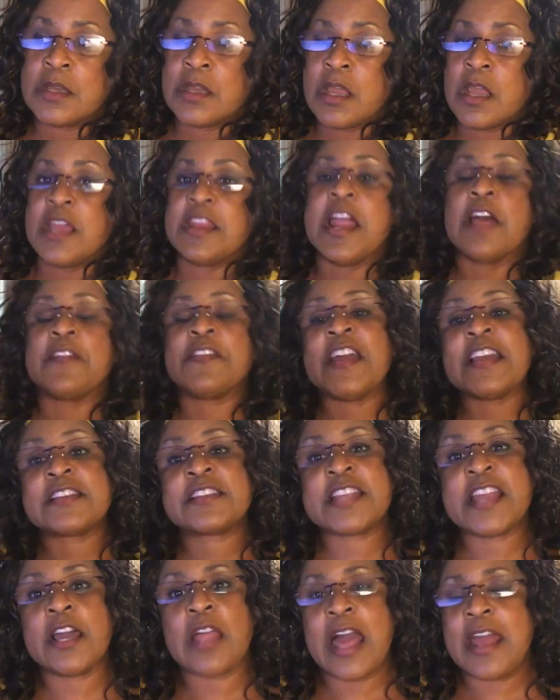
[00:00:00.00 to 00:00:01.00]
Now they
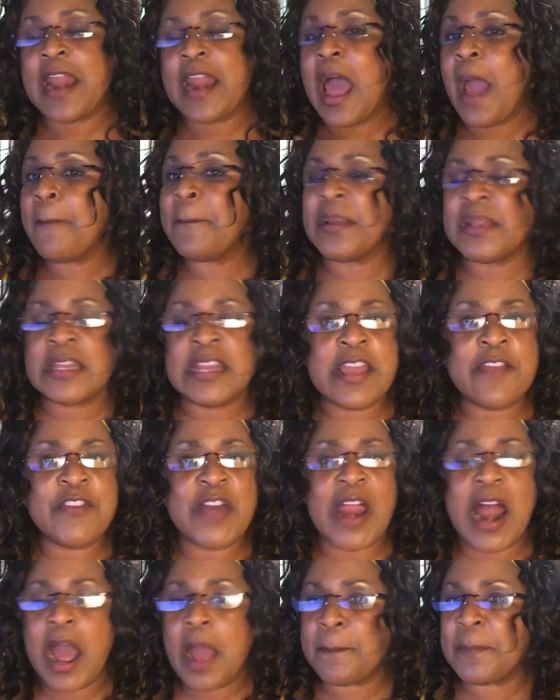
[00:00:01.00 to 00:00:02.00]
tell, and I believe
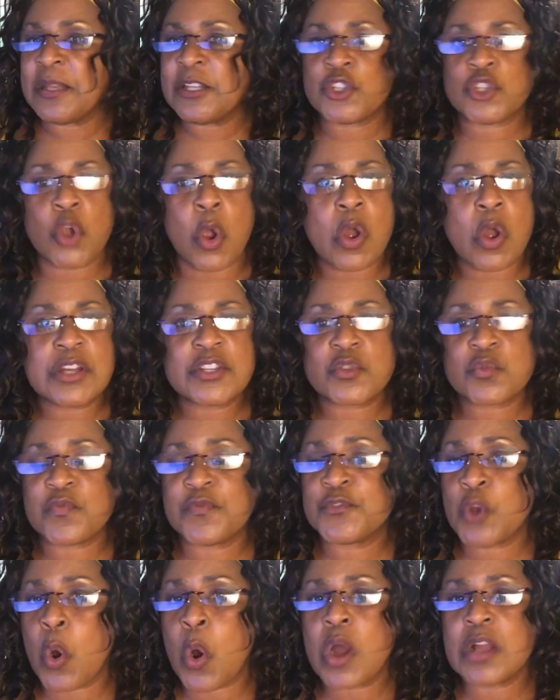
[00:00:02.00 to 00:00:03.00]
it.
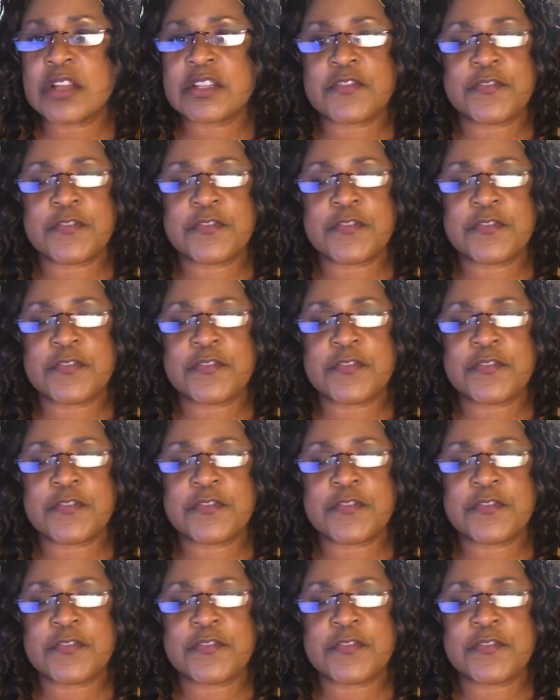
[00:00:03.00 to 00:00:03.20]
George